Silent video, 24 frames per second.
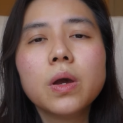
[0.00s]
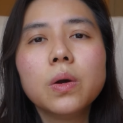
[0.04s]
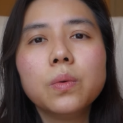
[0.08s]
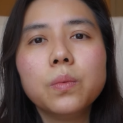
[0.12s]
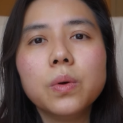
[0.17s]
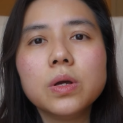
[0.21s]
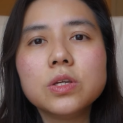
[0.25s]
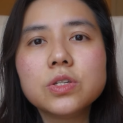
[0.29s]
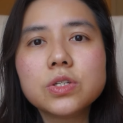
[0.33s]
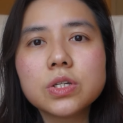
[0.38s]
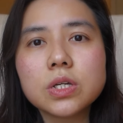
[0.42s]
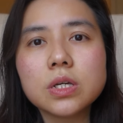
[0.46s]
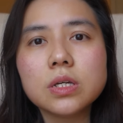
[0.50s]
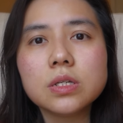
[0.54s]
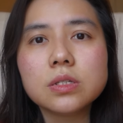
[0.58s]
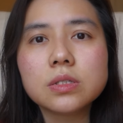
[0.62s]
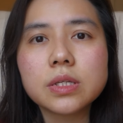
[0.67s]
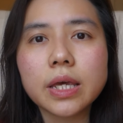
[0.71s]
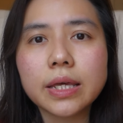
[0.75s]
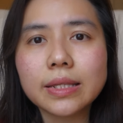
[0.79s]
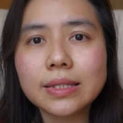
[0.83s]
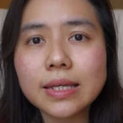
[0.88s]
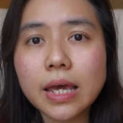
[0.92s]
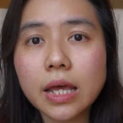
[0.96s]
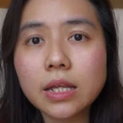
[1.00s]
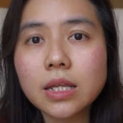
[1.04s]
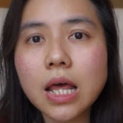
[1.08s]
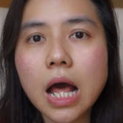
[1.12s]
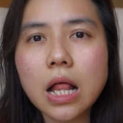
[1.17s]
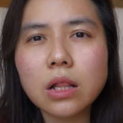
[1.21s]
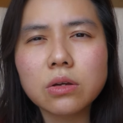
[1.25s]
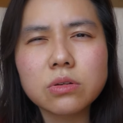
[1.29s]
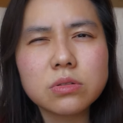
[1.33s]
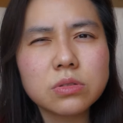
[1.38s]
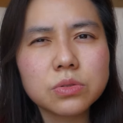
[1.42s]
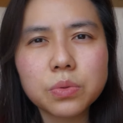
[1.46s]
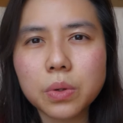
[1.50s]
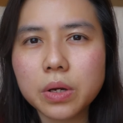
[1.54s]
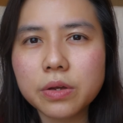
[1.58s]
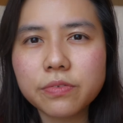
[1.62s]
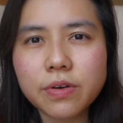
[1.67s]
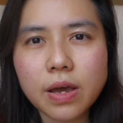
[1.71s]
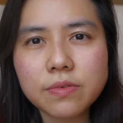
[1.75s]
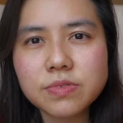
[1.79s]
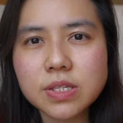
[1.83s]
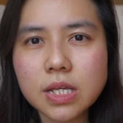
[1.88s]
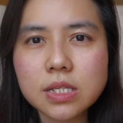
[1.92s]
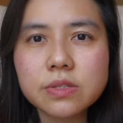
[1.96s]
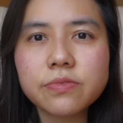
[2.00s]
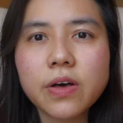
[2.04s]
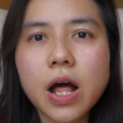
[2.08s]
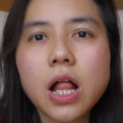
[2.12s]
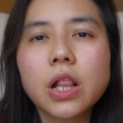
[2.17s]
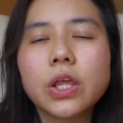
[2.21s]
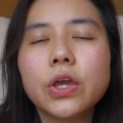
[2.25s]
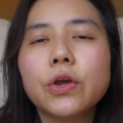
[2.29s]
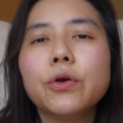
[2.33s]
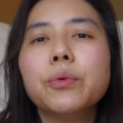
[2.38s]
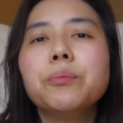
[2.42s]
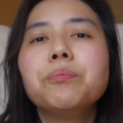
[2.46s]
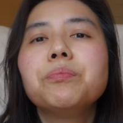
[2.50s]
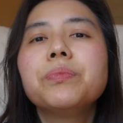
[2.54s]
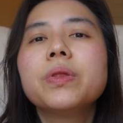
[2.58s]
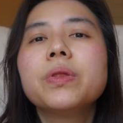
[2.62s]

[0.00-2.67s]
which is a $10.25 value,